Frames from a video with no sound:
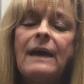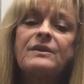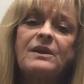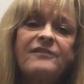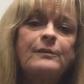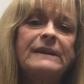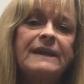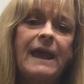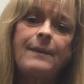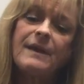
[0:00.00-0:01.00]
Now, the
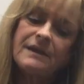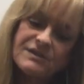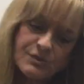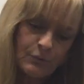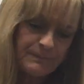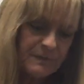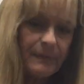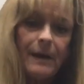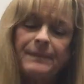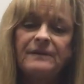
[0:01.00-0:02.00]
government came in and swooped
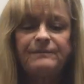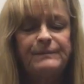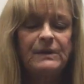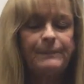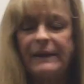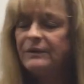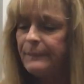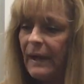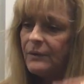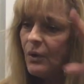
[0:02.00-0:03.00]
them up and bailed
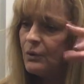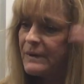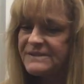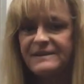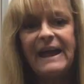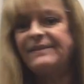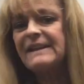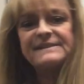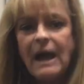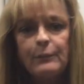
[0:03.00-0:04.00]
them out and all the rest of that.
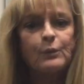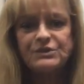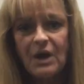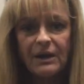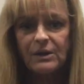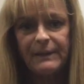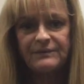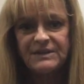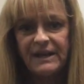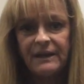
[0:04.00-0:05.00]
That's not what we're talking
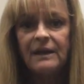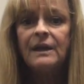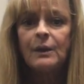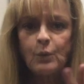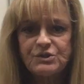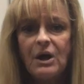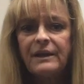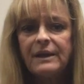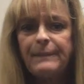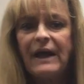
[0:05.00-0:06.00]
about today. We're
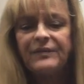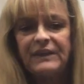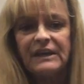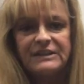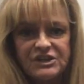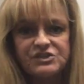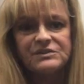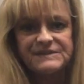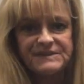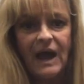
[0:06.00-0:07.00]
talking about the
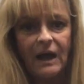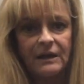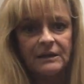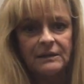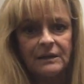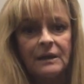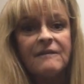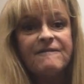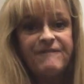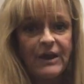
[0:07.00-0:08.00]
initial stock.
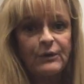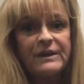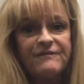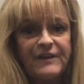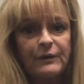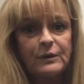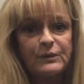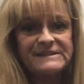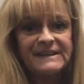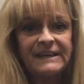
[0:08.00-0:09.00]
Very, very
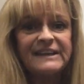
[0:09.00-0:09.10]
risky.